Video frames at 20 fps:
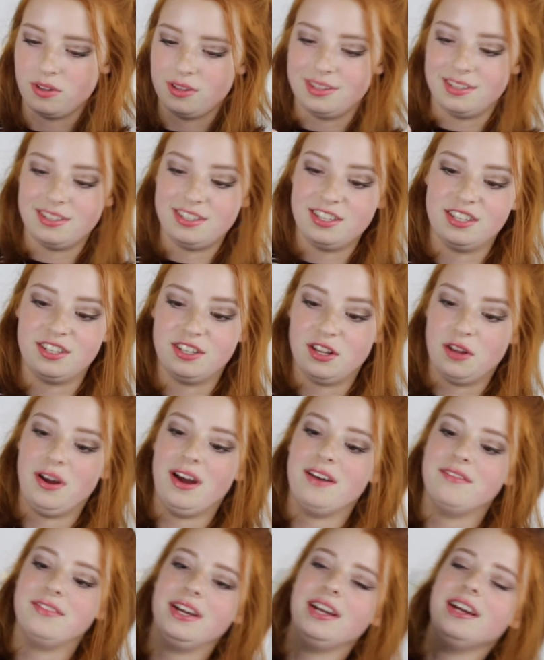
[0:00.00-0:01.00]
this is so
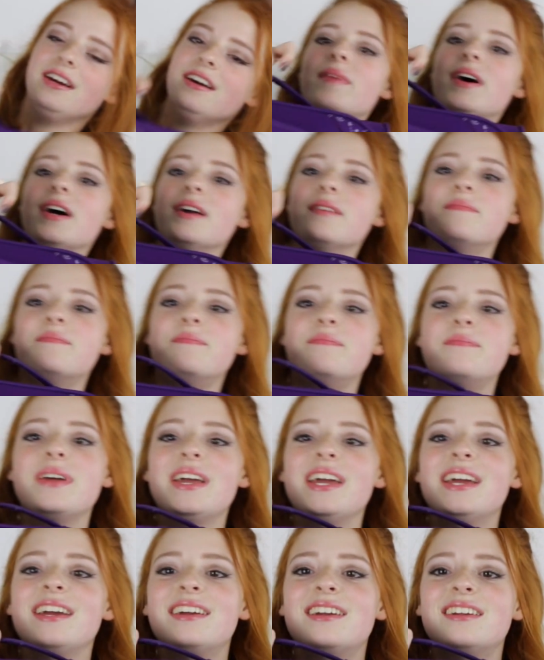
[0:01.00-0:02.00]
heavy, my
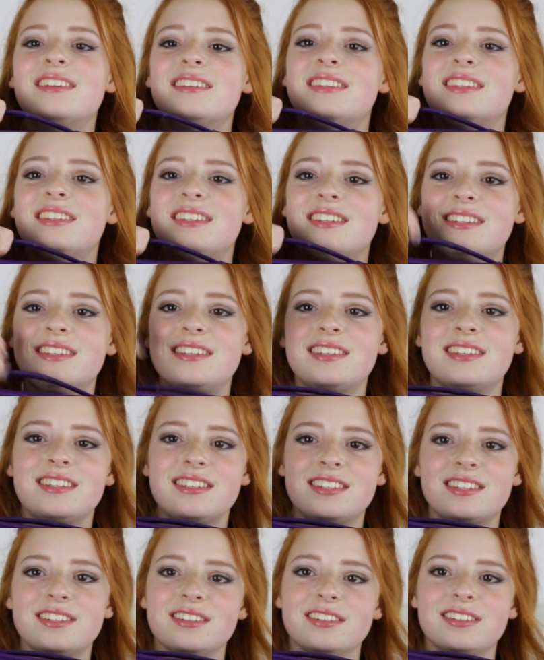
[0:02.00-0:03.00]
big
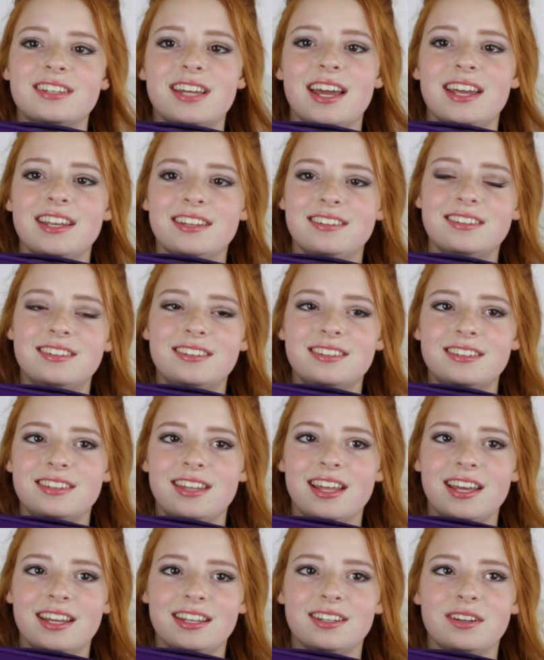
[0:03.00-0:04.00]
suitcase
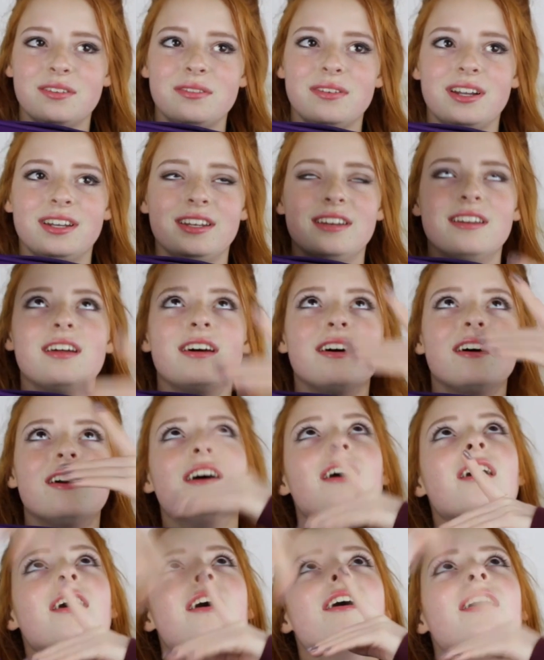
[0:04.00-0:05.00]
thing that went
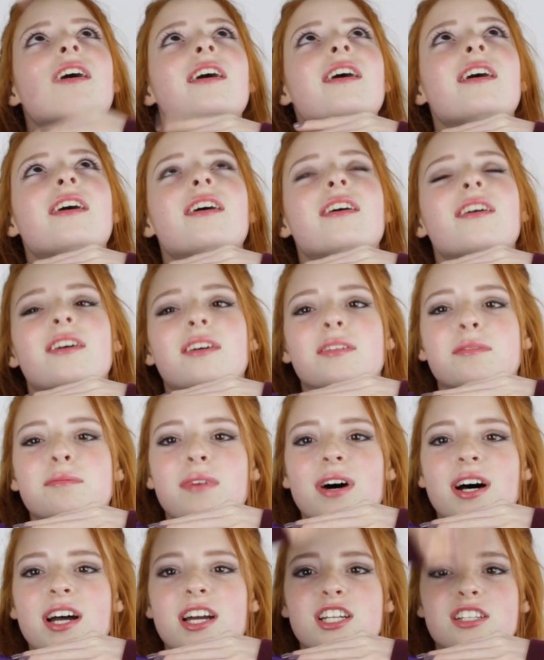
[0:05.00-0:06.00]
on
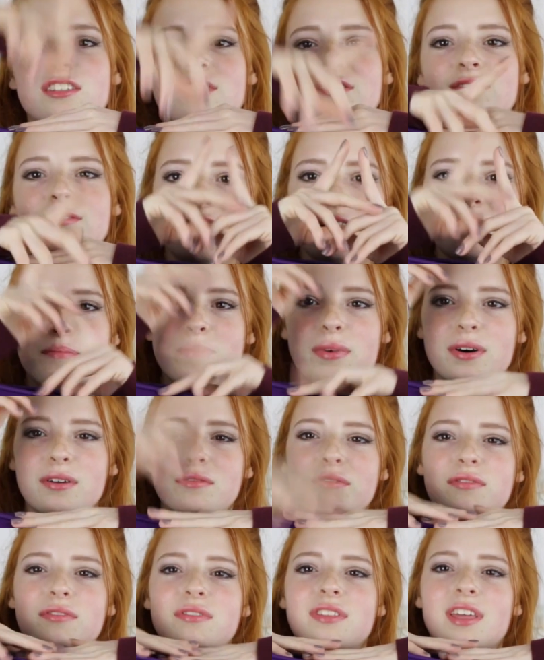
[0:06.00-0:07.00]
my
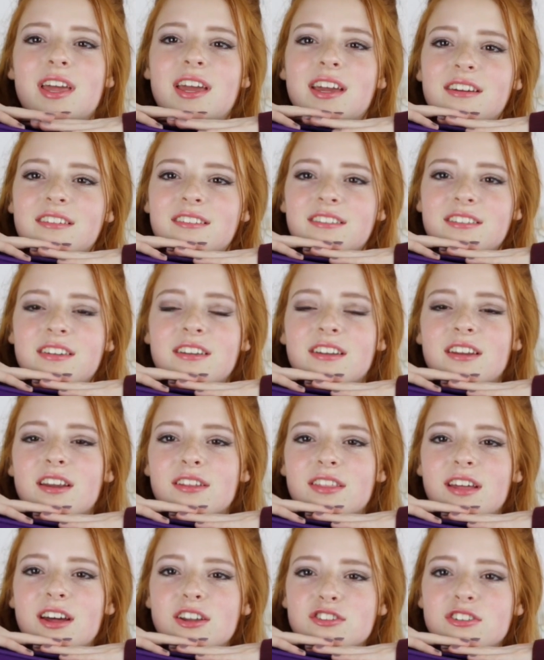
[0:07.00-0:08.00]
above thing. You
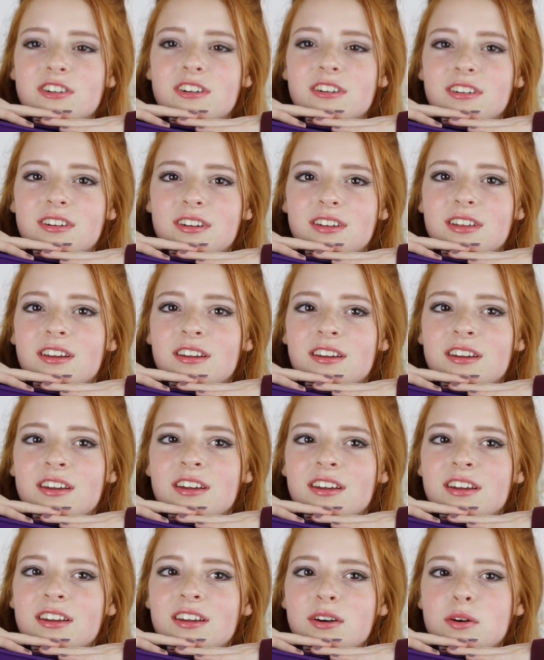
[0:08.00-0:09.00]
know that trunk
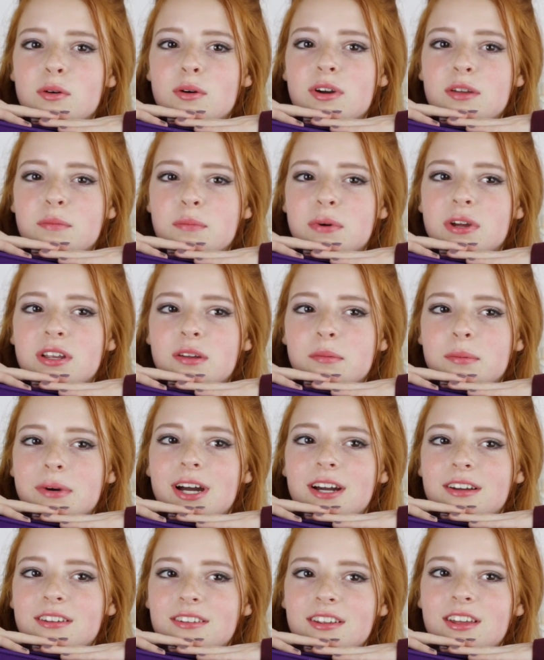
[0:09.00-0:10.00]
where you put your
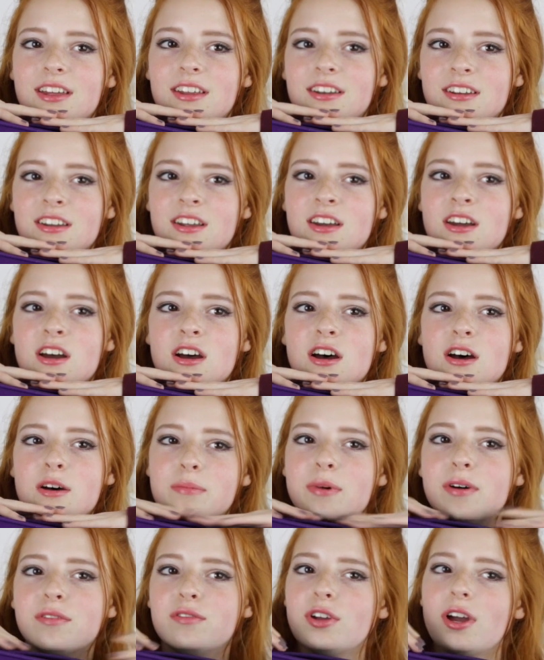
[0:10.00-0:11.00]
bags in
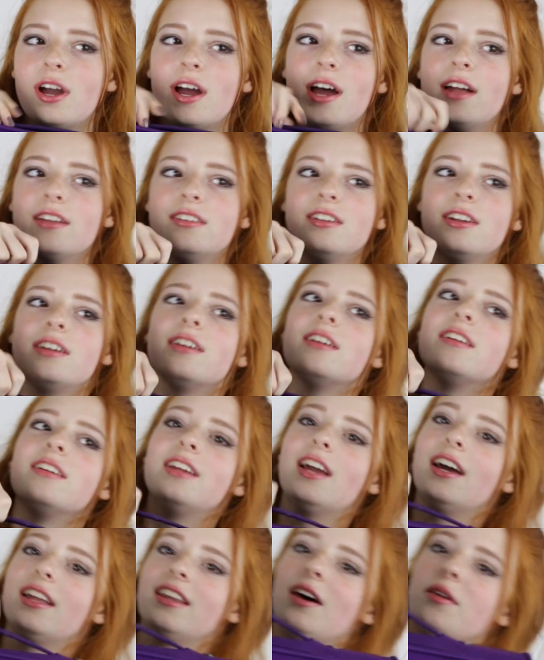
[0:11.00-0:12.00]
above your head?
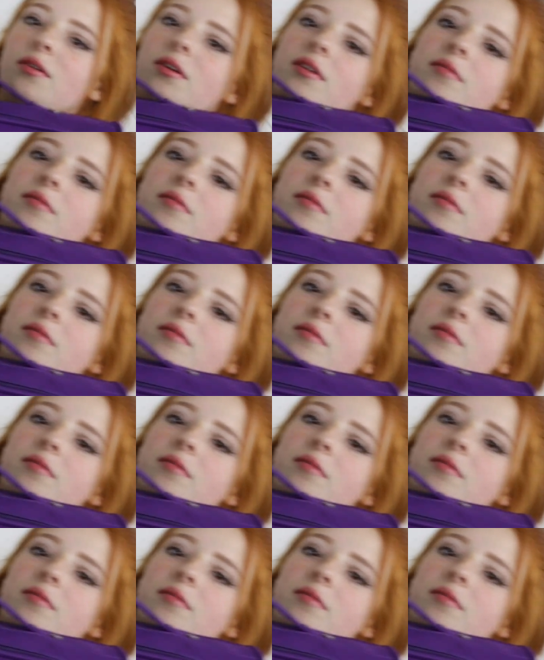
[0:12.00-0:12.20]
Yeah, that